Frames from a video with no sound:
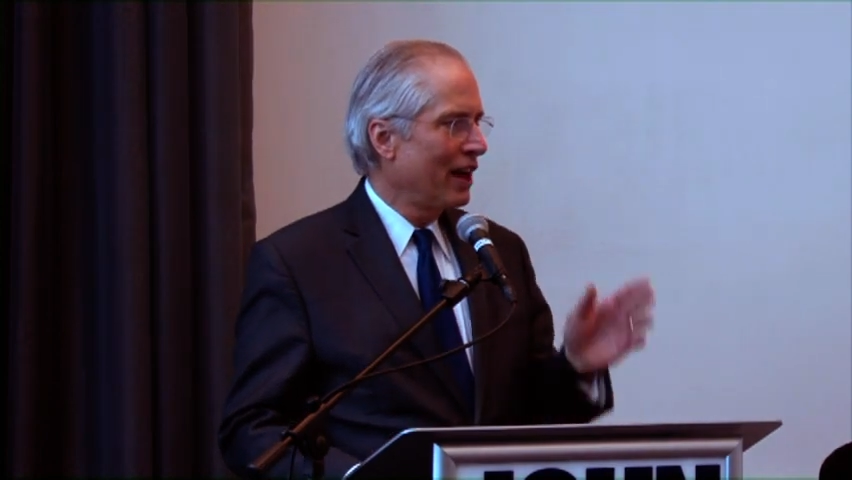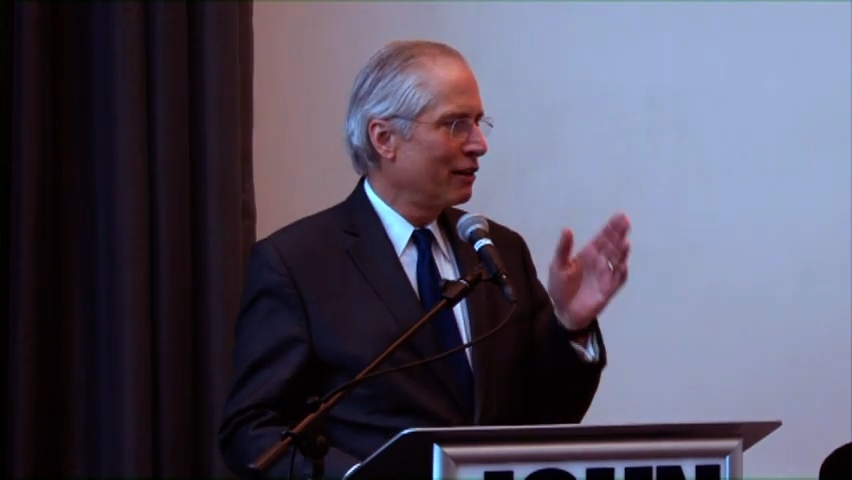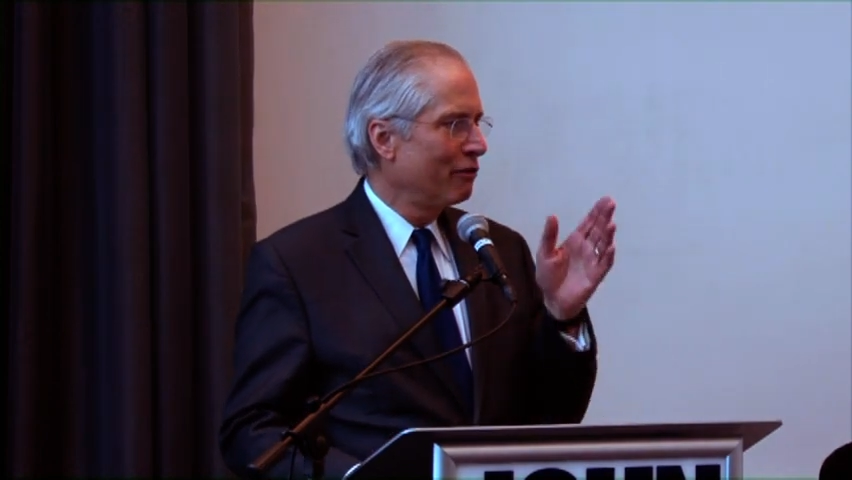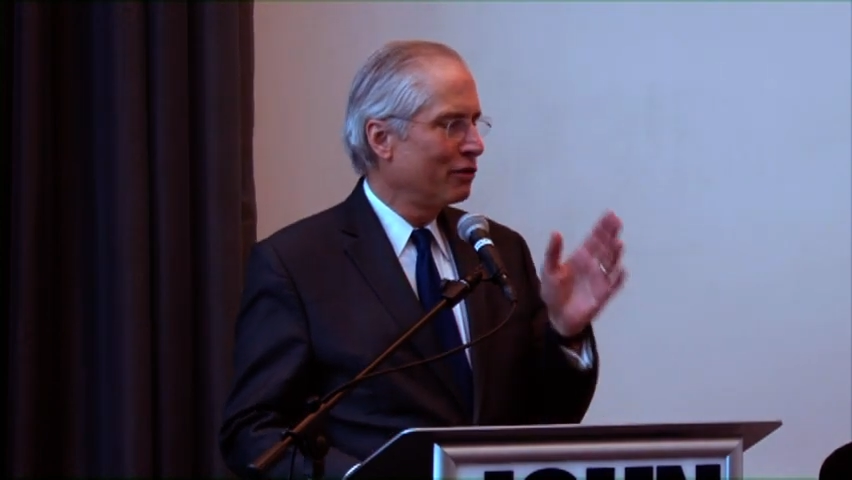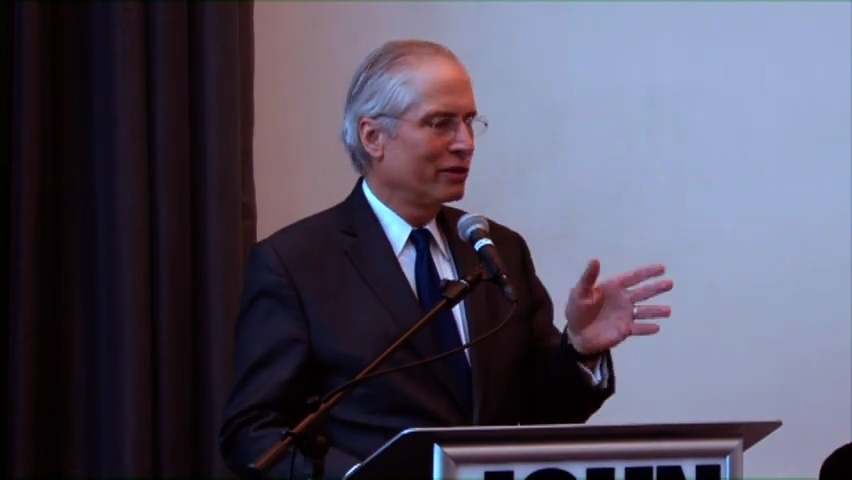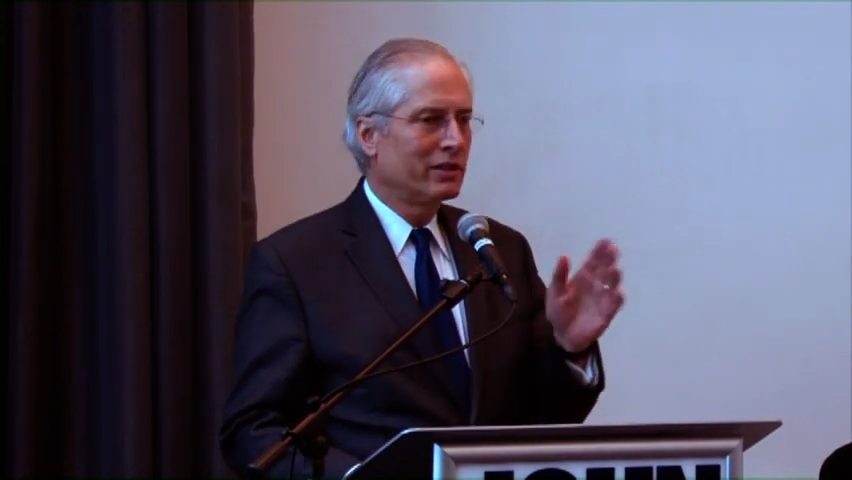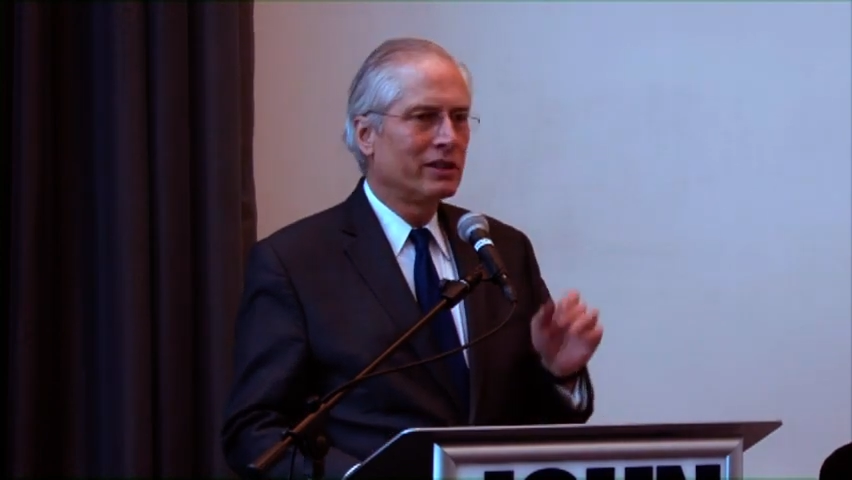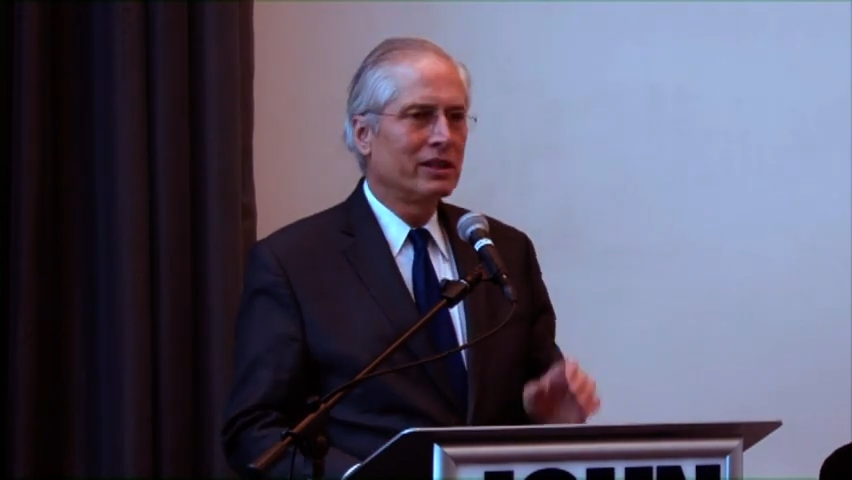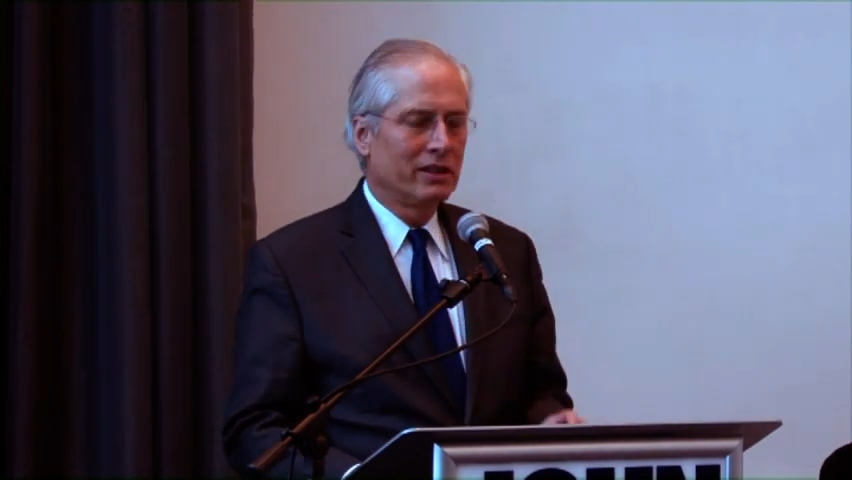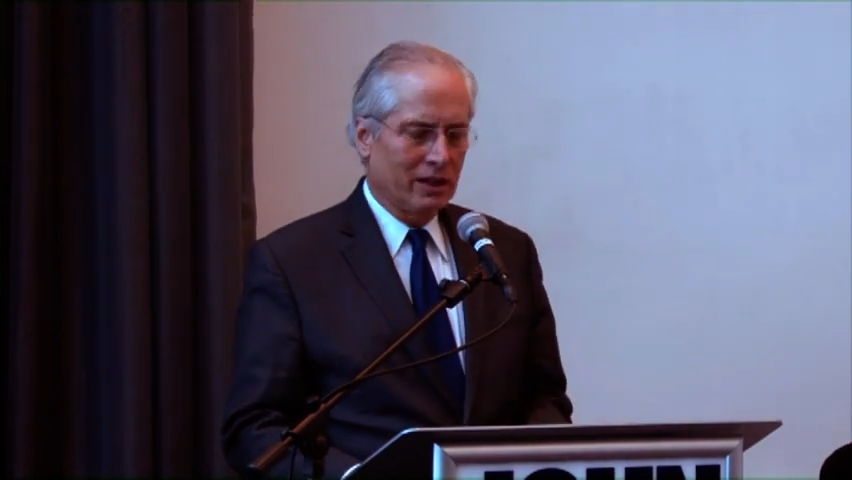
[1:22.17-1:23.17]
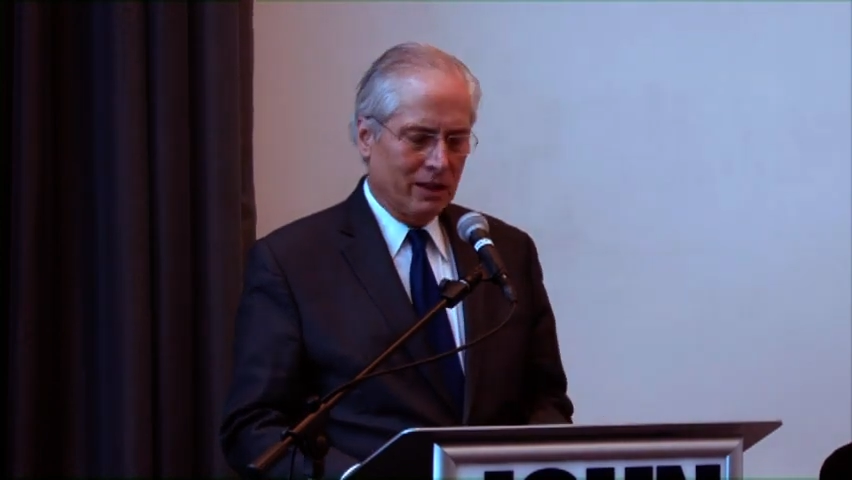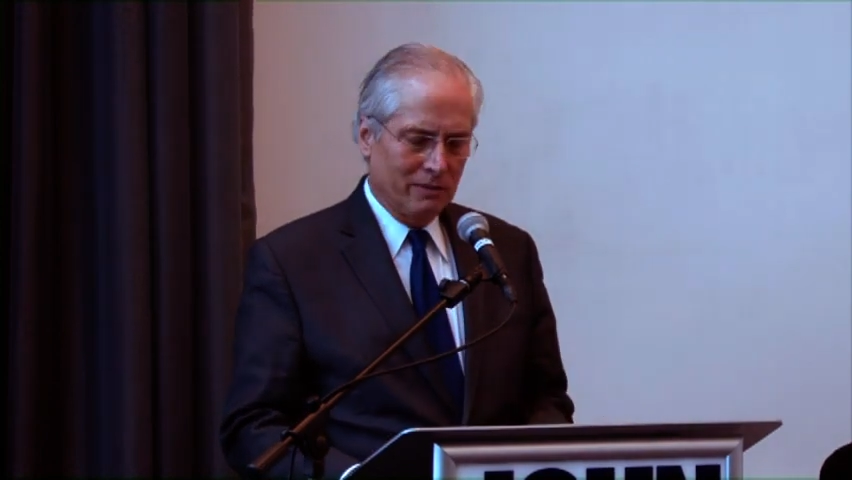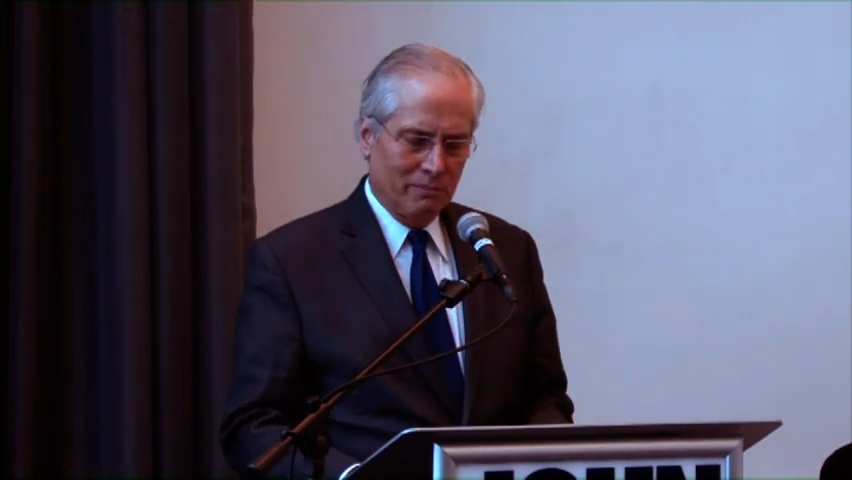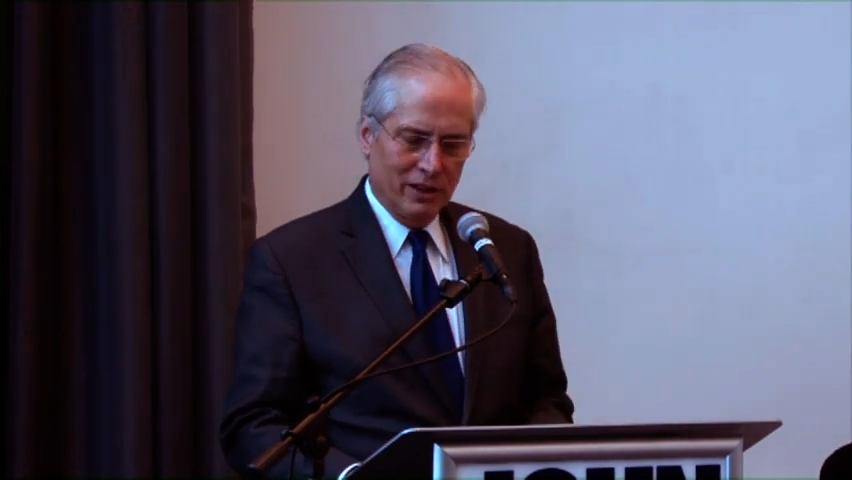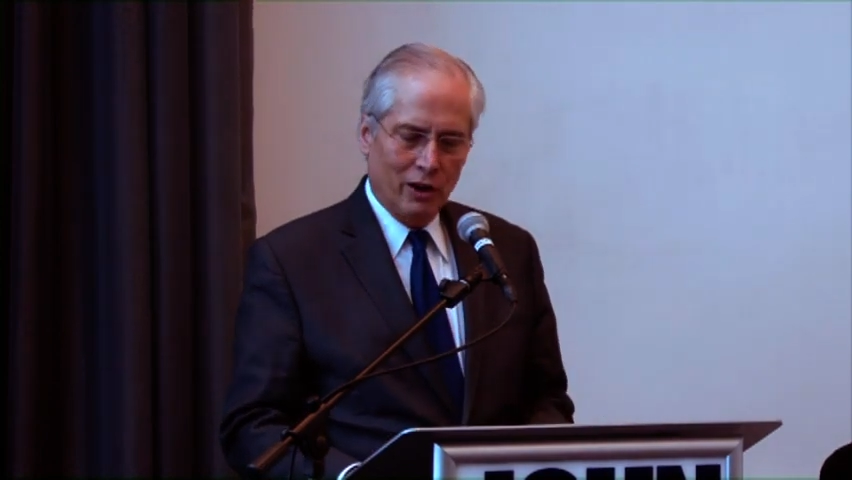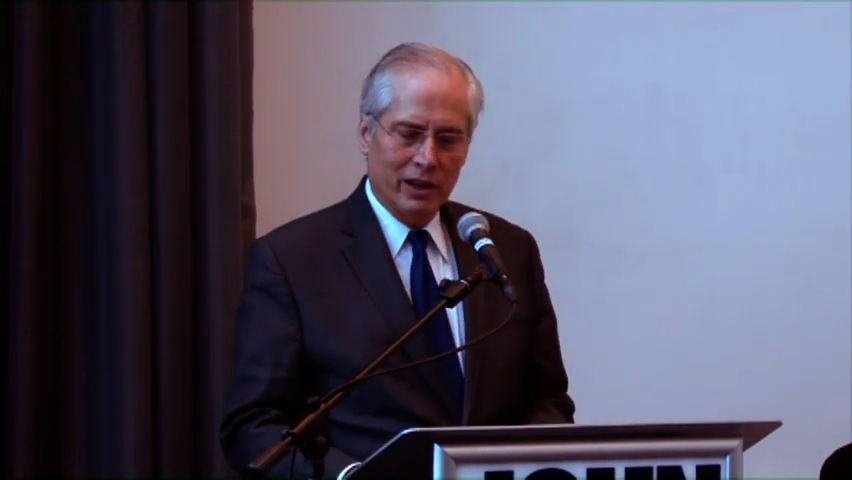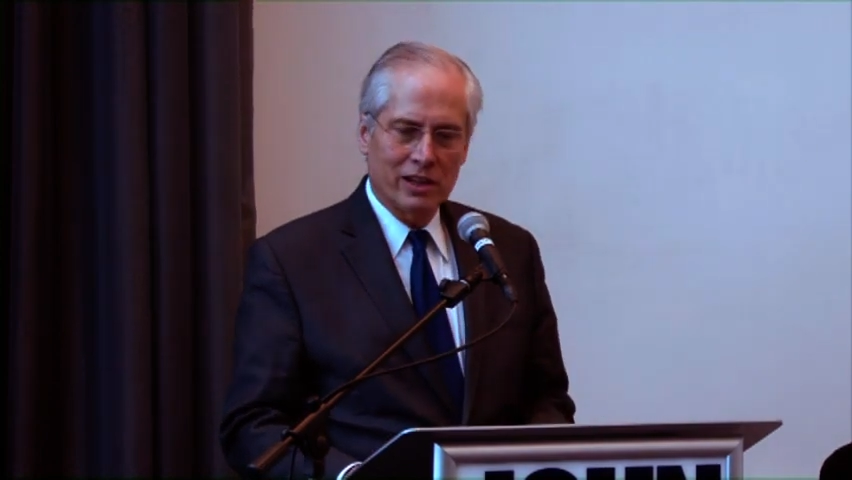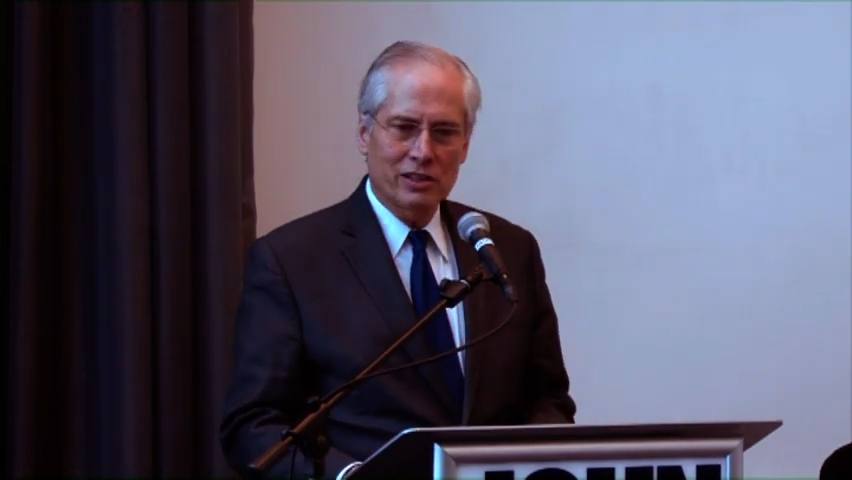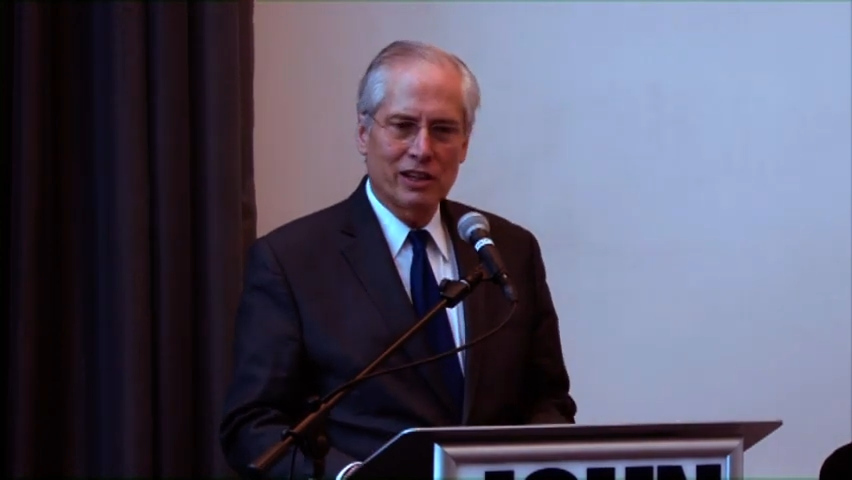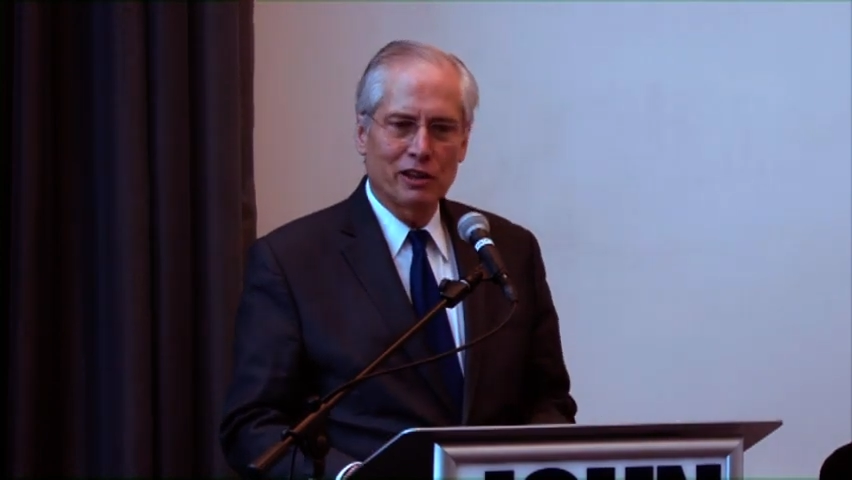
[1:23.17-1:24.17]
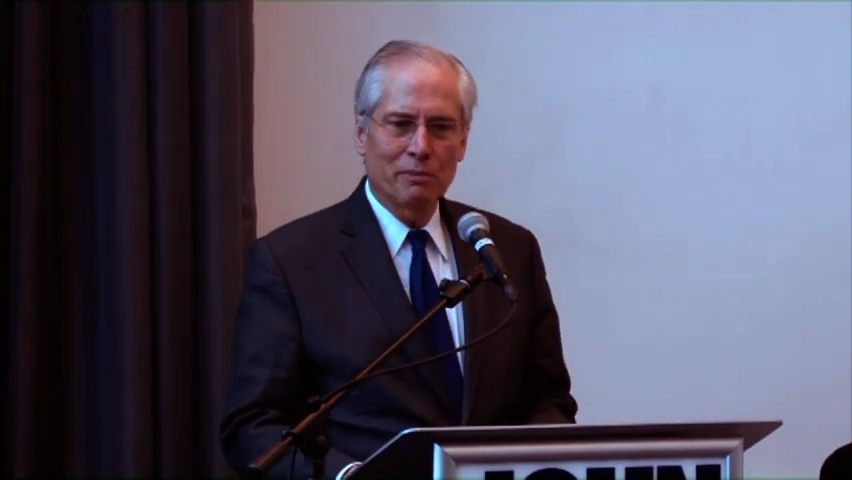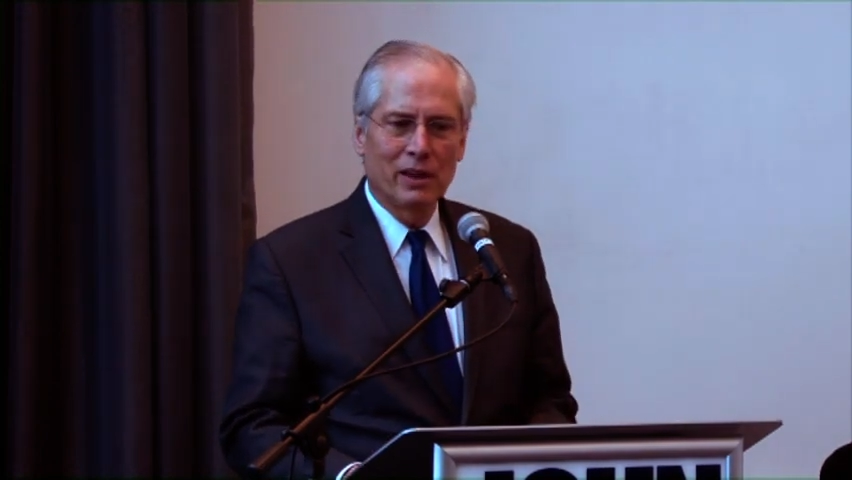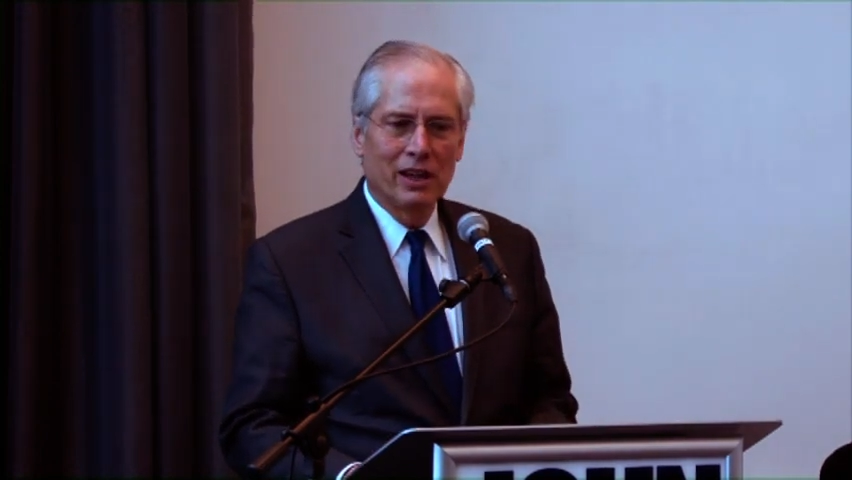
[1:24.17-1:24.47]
and for the audience here.